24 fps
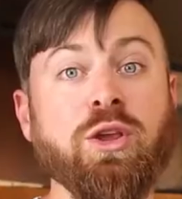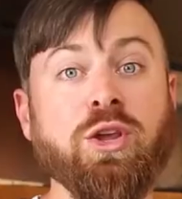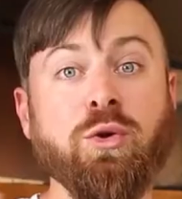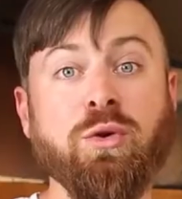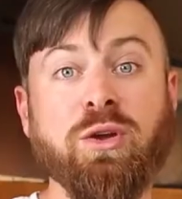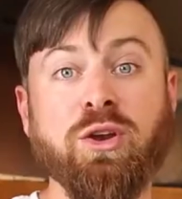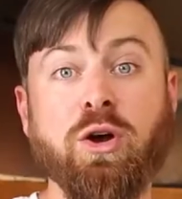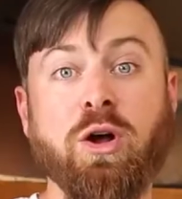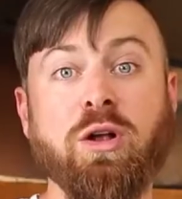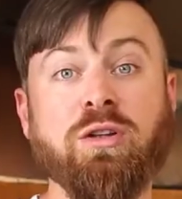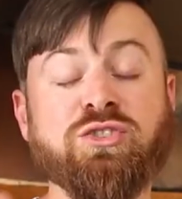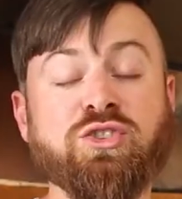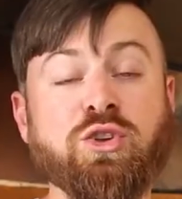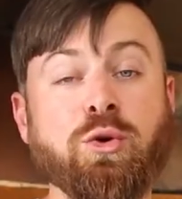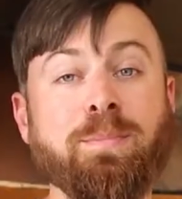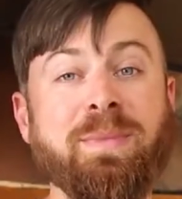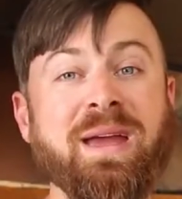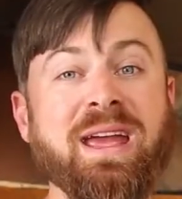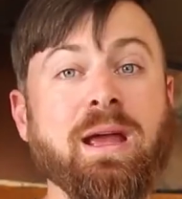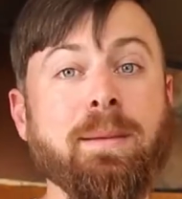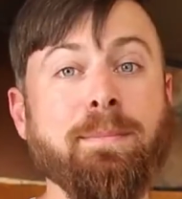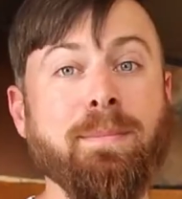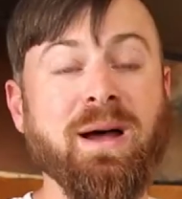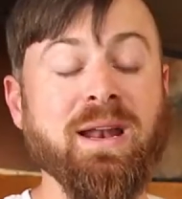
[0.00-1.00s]
You can also
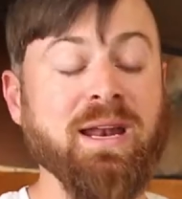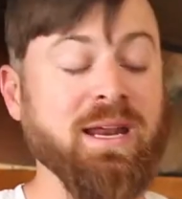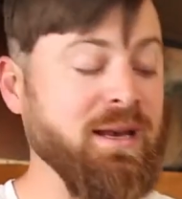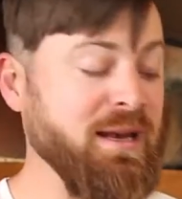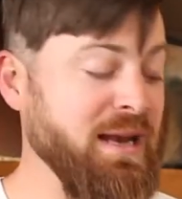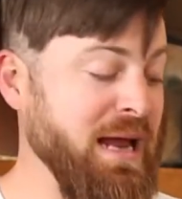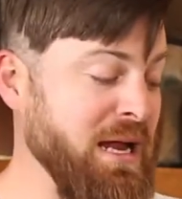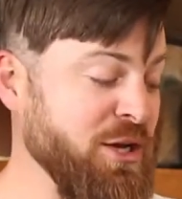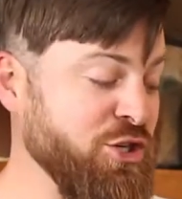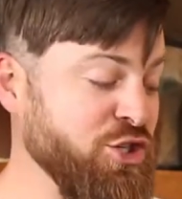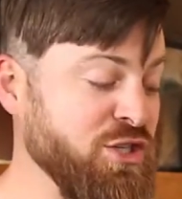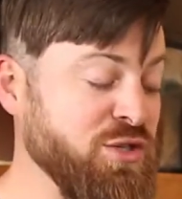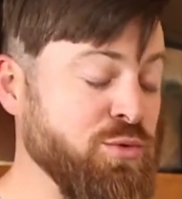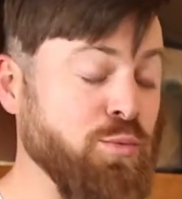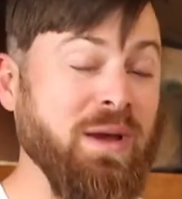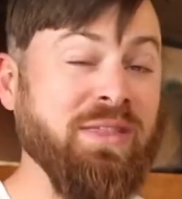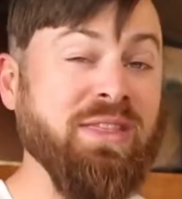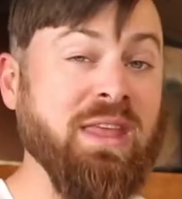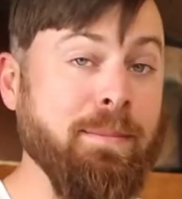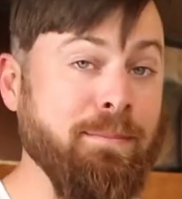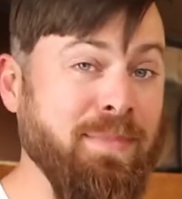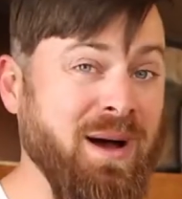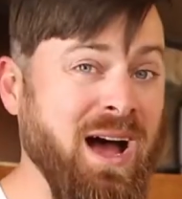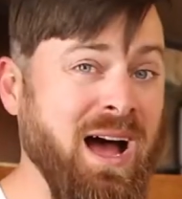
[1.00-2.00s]
make money not just when
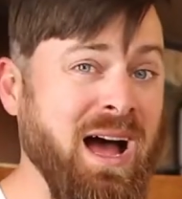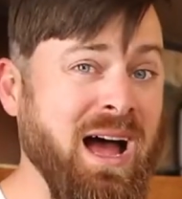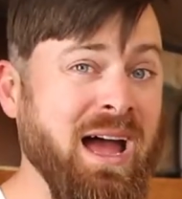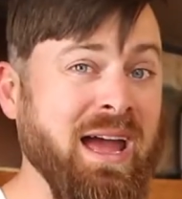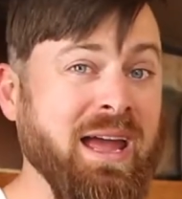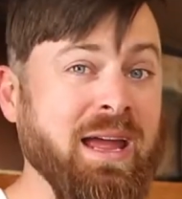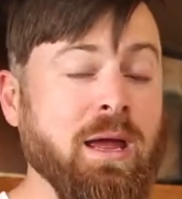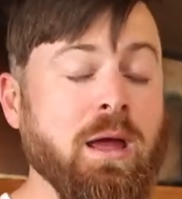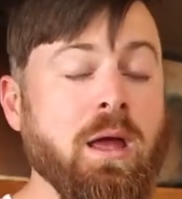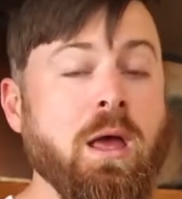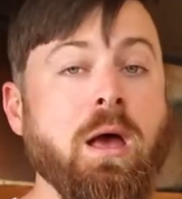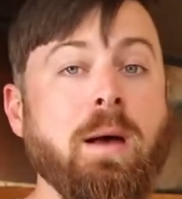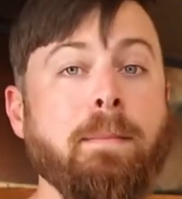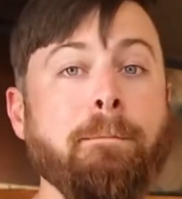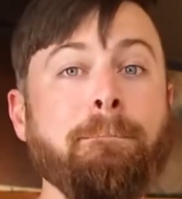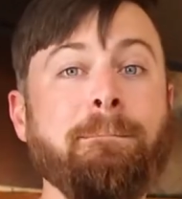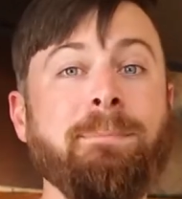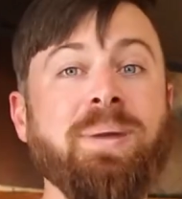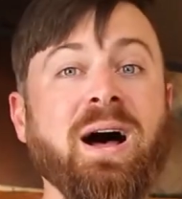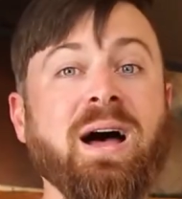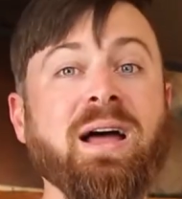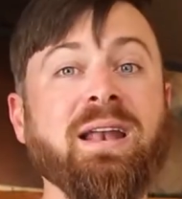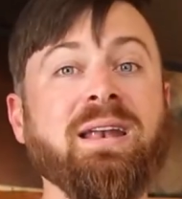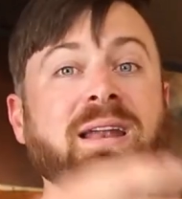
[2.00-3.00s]
they buy,
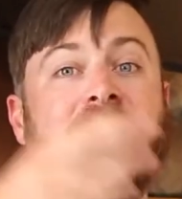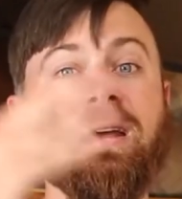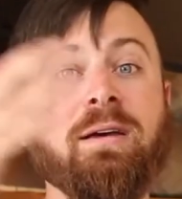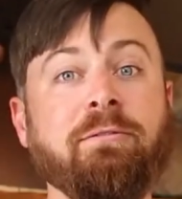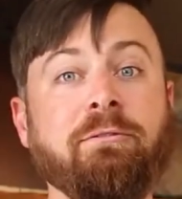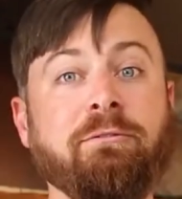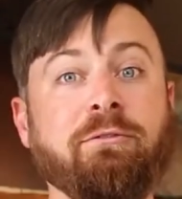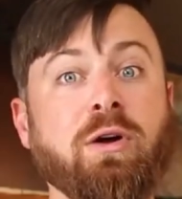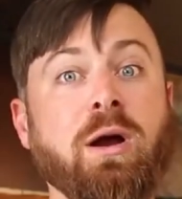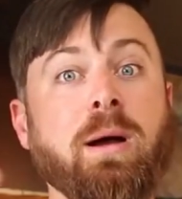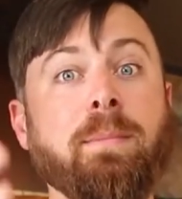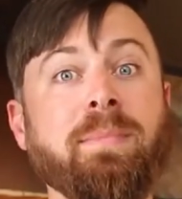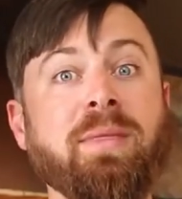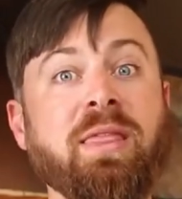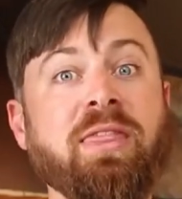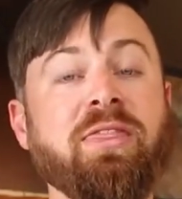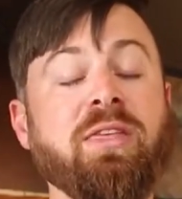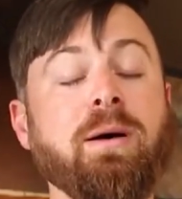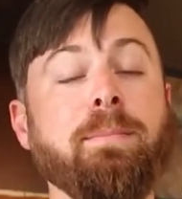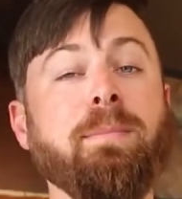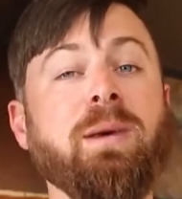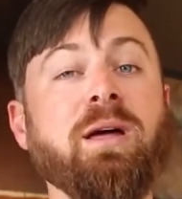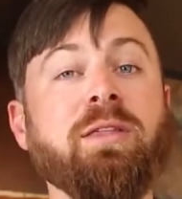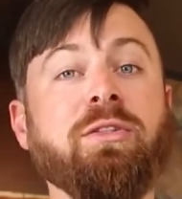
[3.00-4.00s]
but from
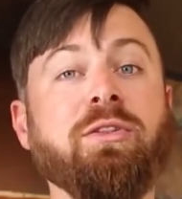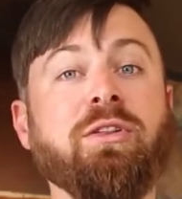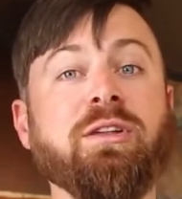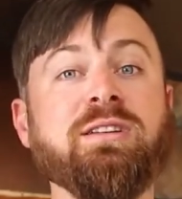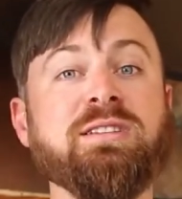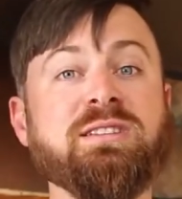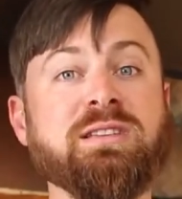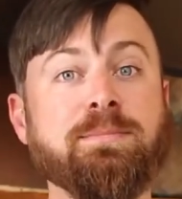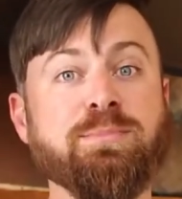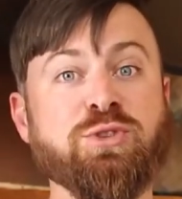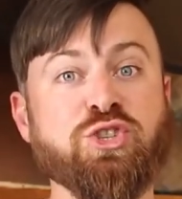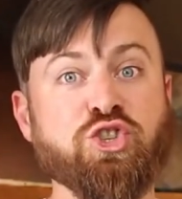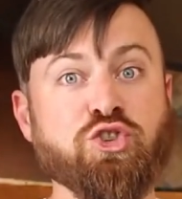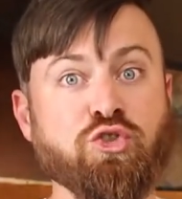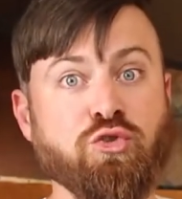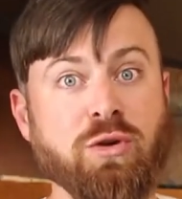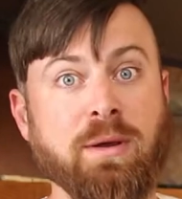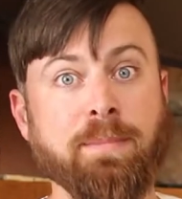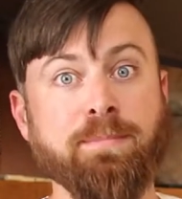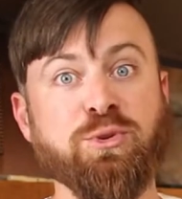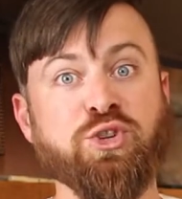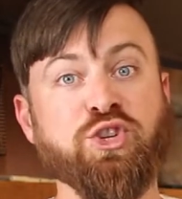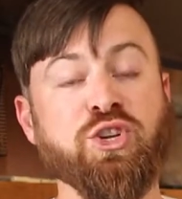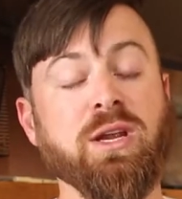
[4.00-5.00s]
the monthly
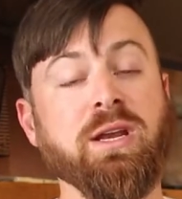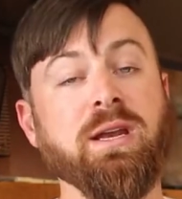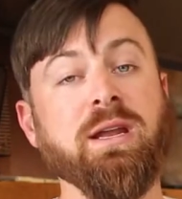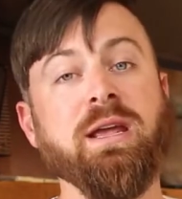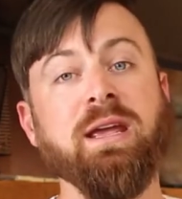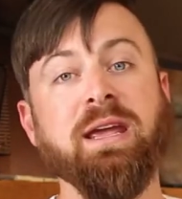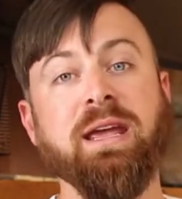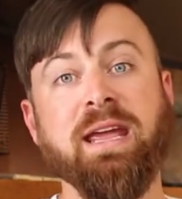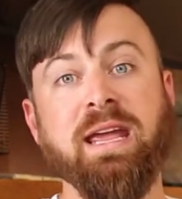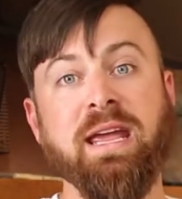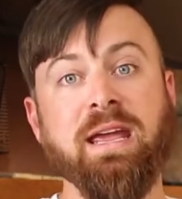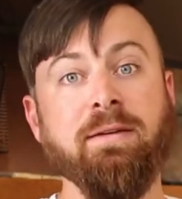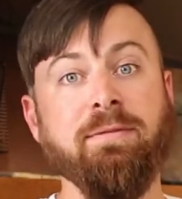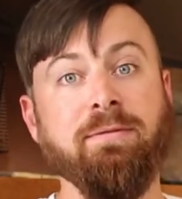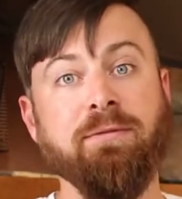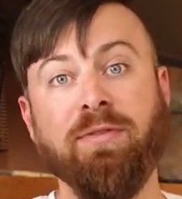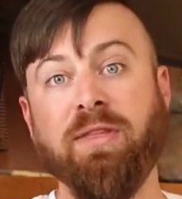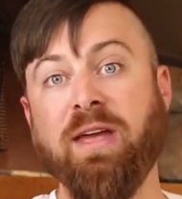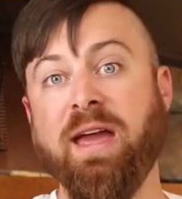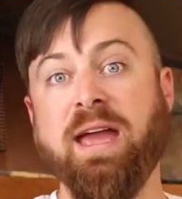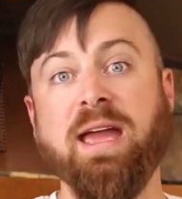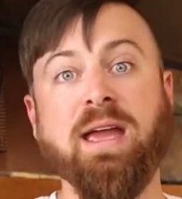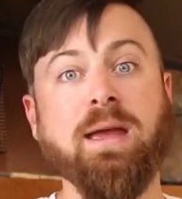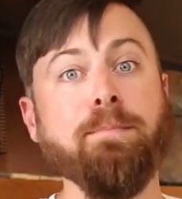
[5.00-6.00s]
subscription if
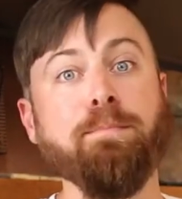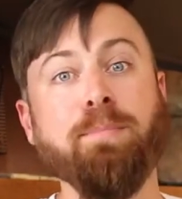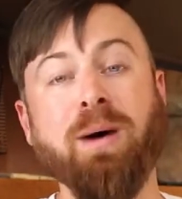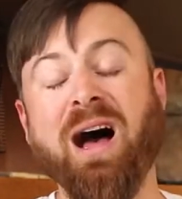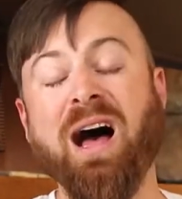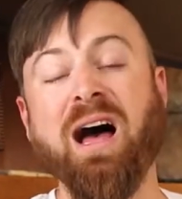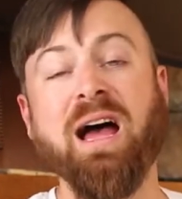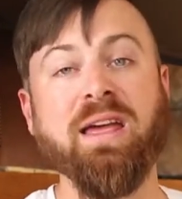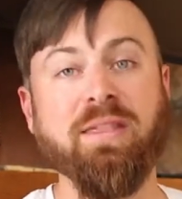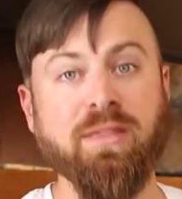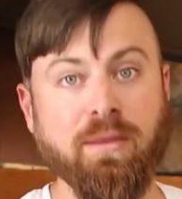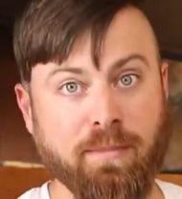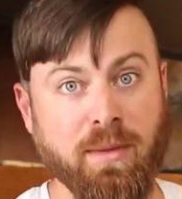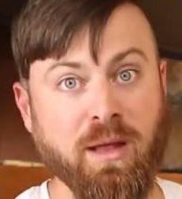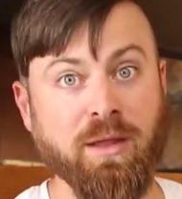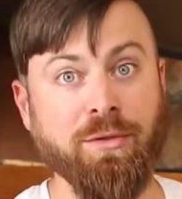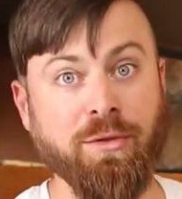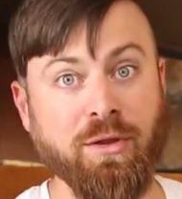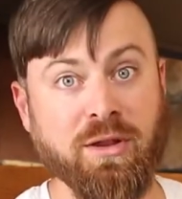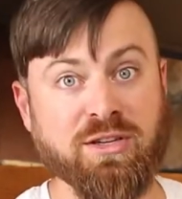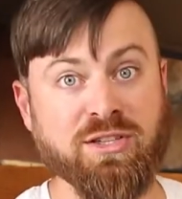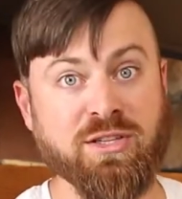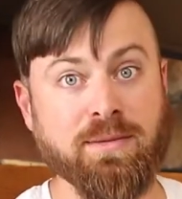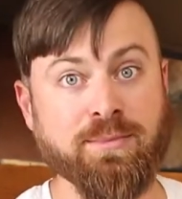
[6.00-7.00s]
they buy the
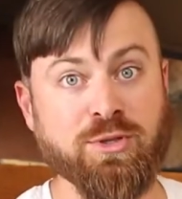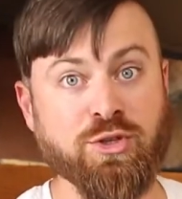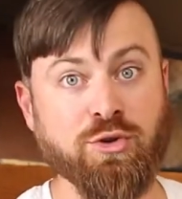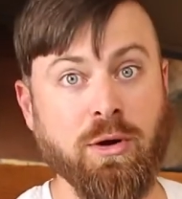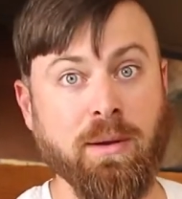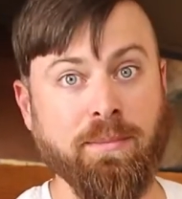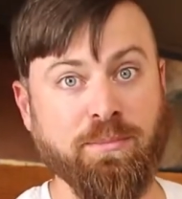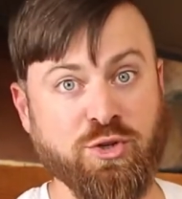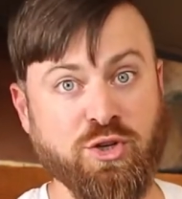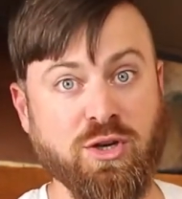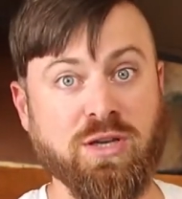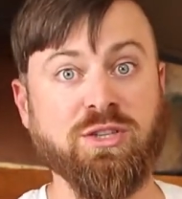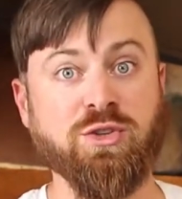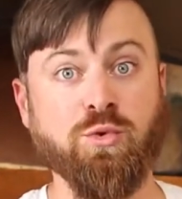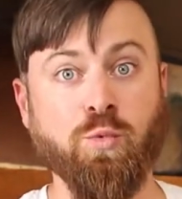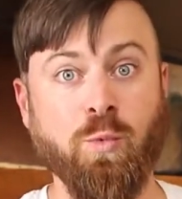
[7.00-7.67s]
monthly subscription as